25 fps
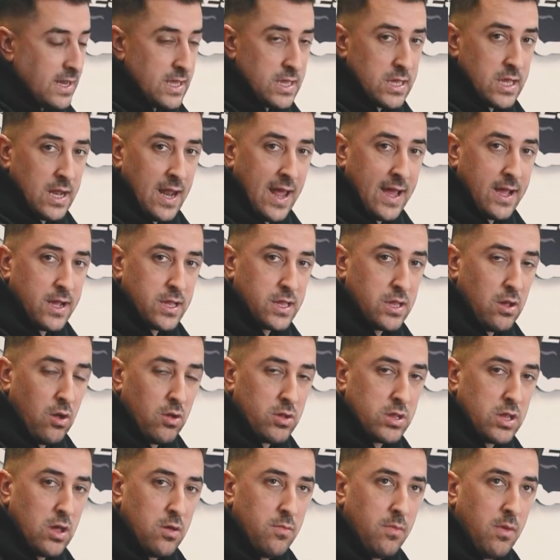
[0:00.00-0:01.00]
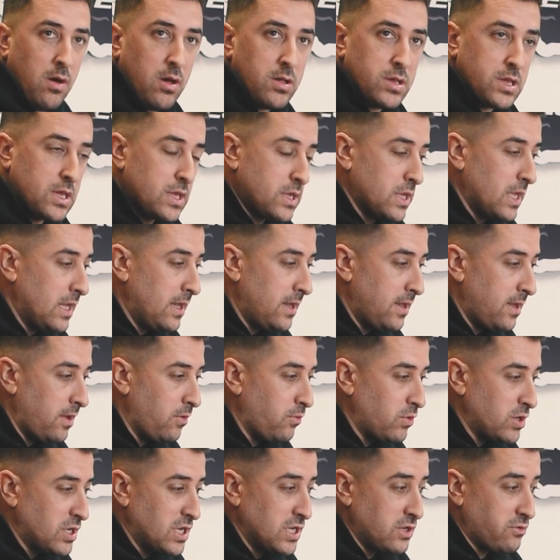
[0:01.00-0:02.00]
is an Akasato master cylinder,
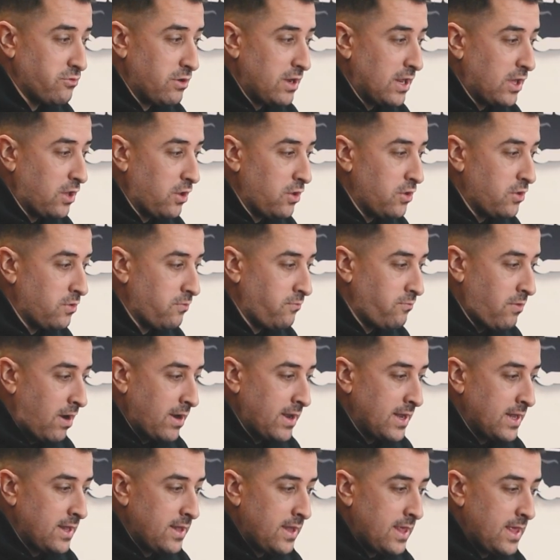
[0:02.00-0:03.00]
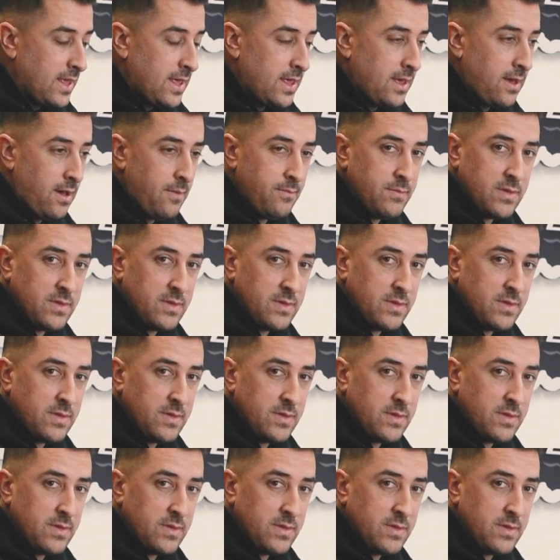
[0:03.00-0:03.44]
which is really good, running the